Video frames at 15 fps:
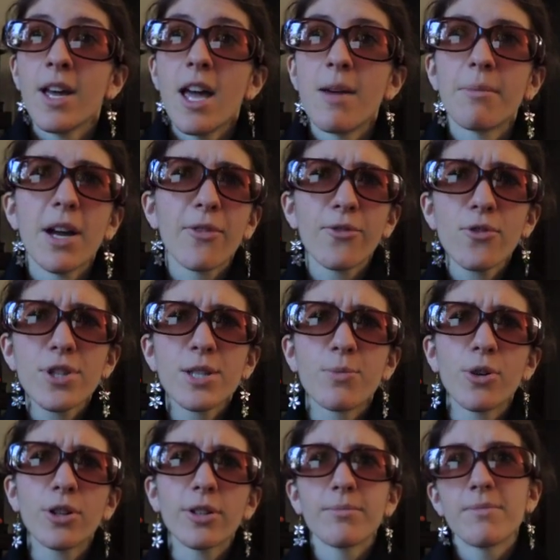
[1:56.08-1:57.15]
In my first
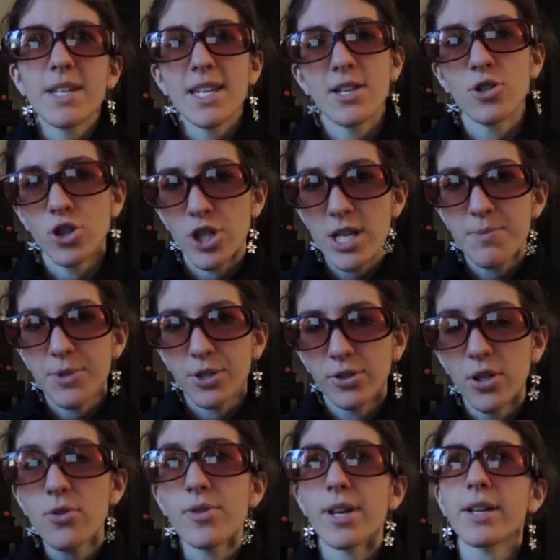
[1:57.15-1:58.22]
book, In Sheep's
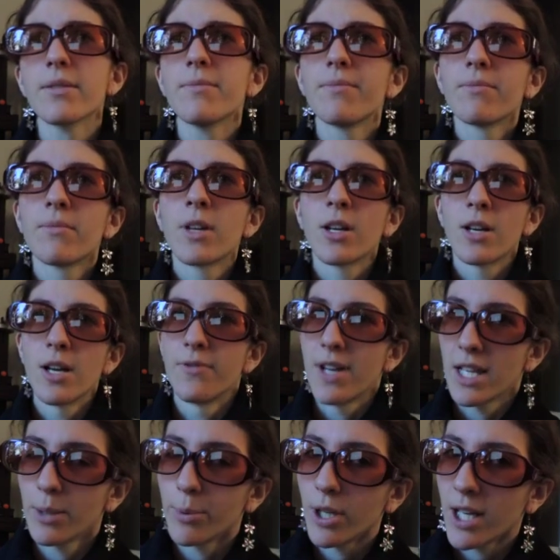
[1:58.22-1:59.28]
Clothing,
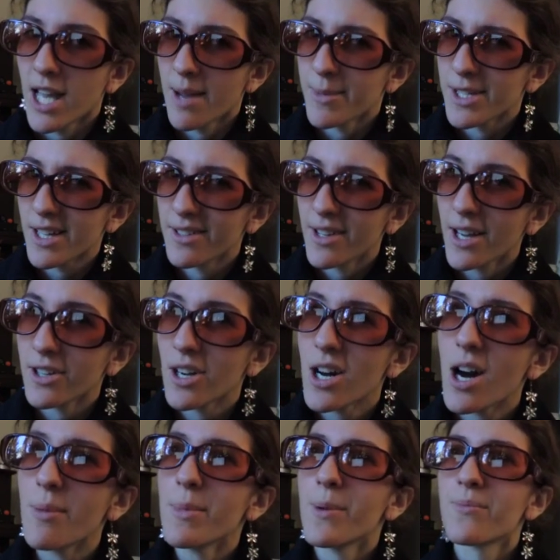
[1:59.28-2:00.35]
available on
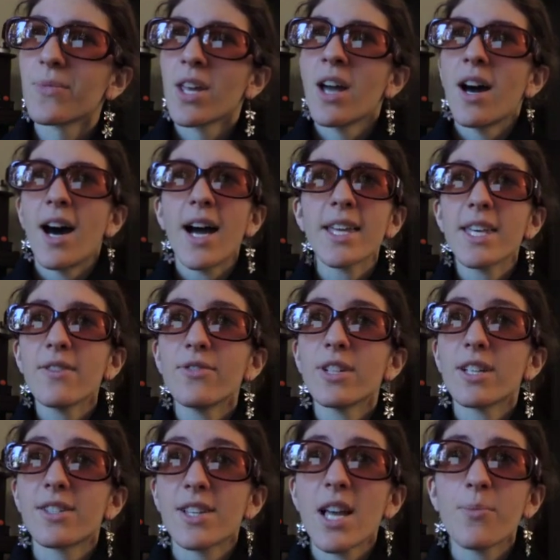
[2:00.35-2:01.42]
Amazon.com, I give
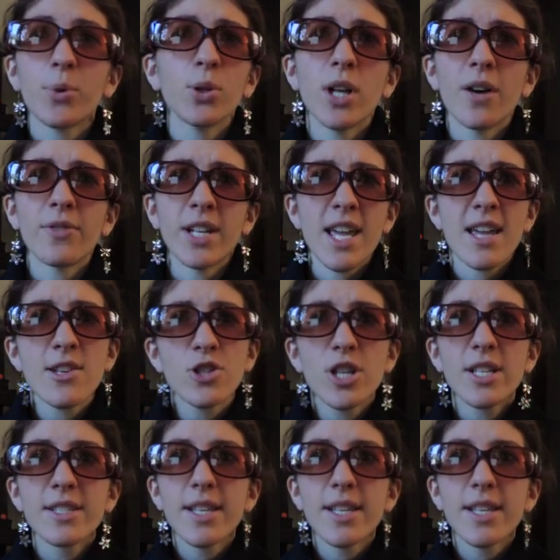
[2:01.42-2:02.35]
an example of an aging